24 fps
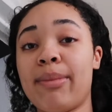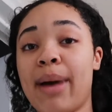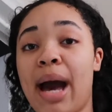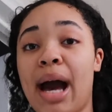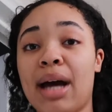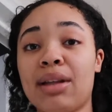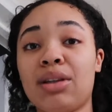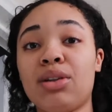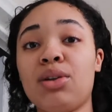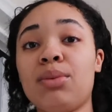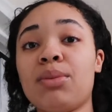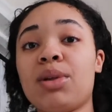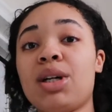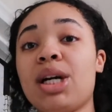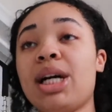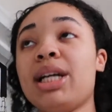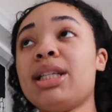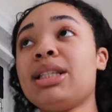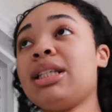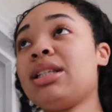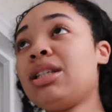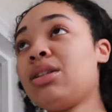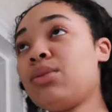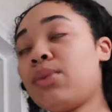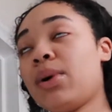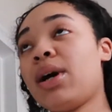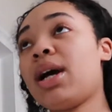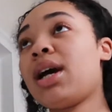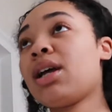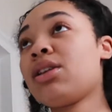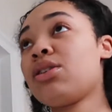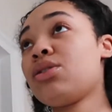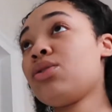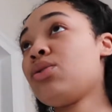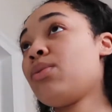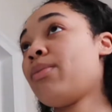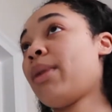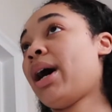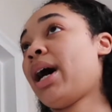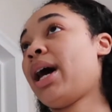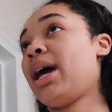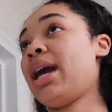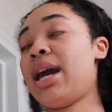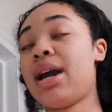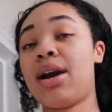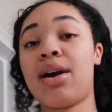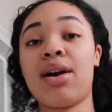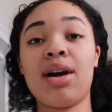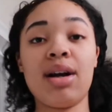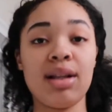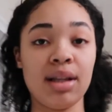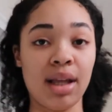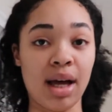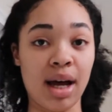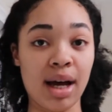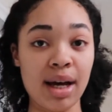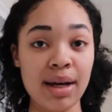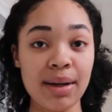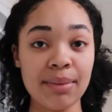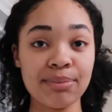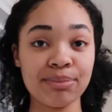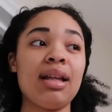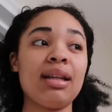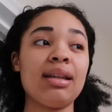bathroom because this is where I do my hair a lot.